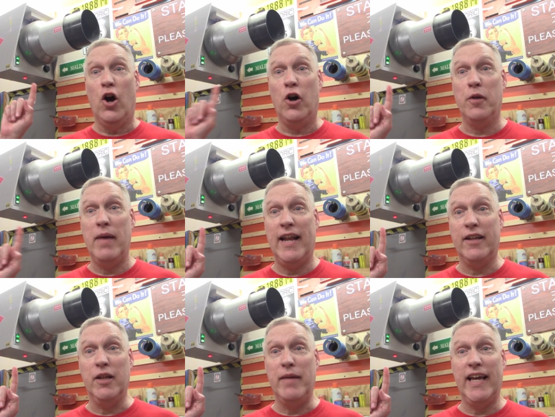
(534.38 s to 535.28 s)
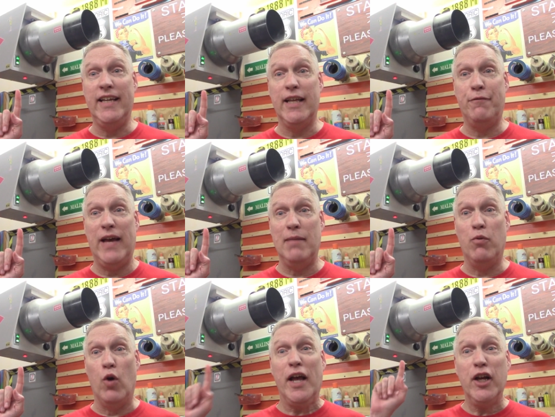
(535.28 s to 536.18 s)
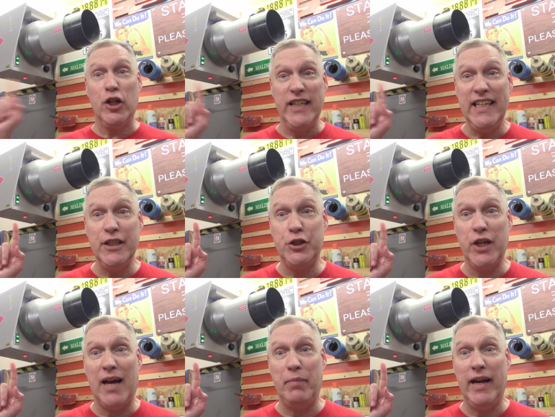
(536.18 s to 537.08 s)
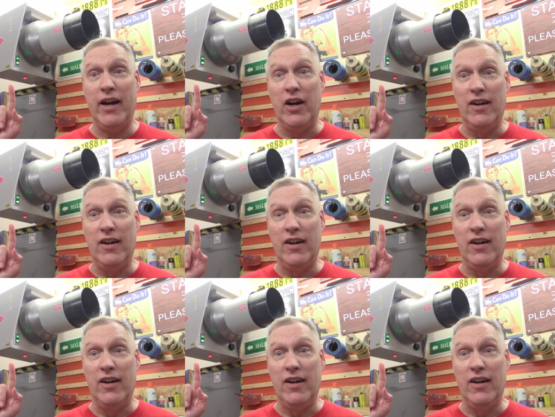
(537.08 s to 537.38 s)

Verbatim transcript: automatically making the Fanboy clean the shop air.